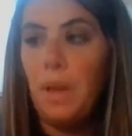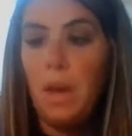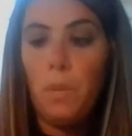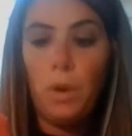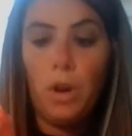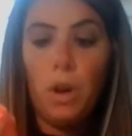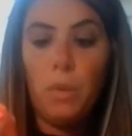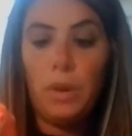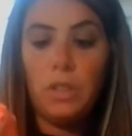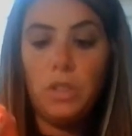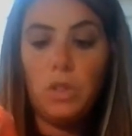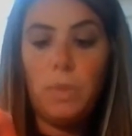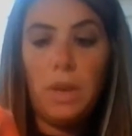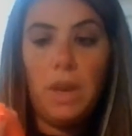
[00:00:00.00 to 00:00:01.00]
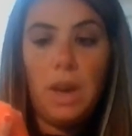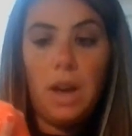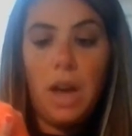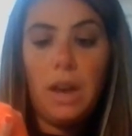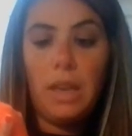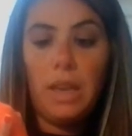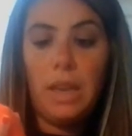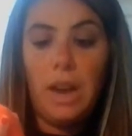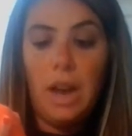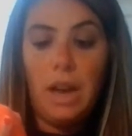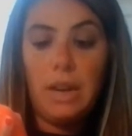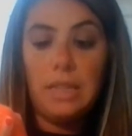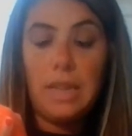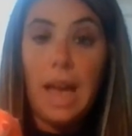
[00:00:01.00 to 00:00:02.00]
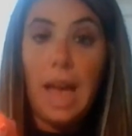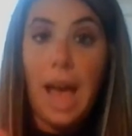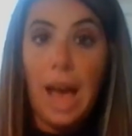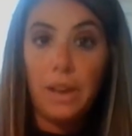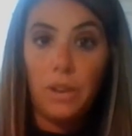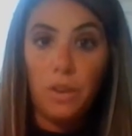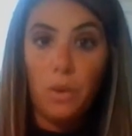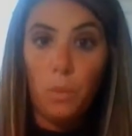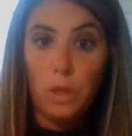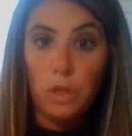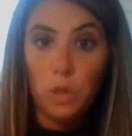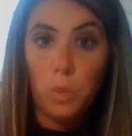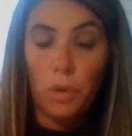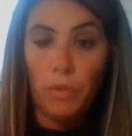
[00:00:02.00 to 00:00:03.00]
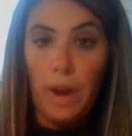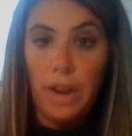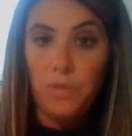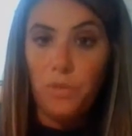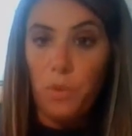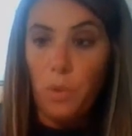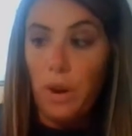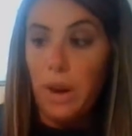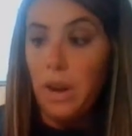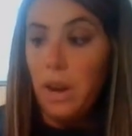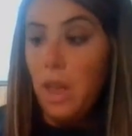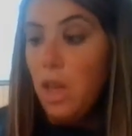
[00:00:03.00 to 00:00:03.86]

And we're going to be cutting it on a diagonal once we're ready for it.